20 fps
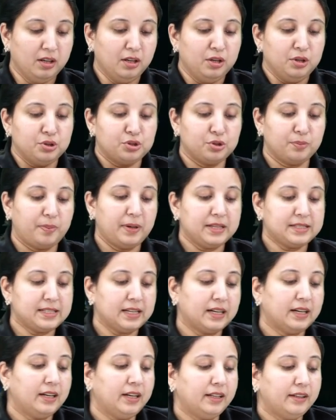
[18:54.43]
So
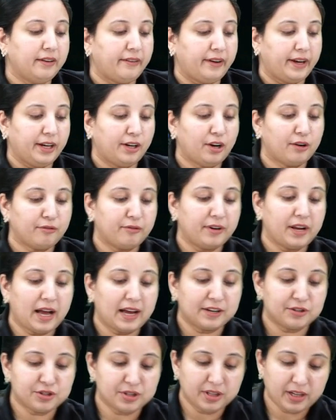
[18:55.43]
basically the rate of
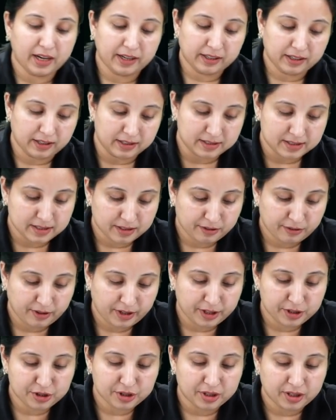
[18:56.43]
reaction and
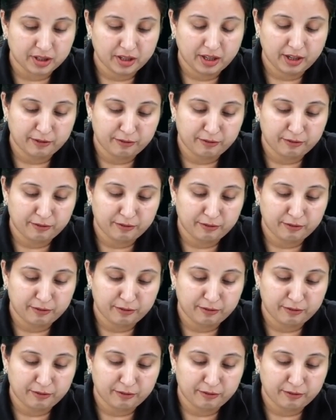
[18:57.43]
concentration,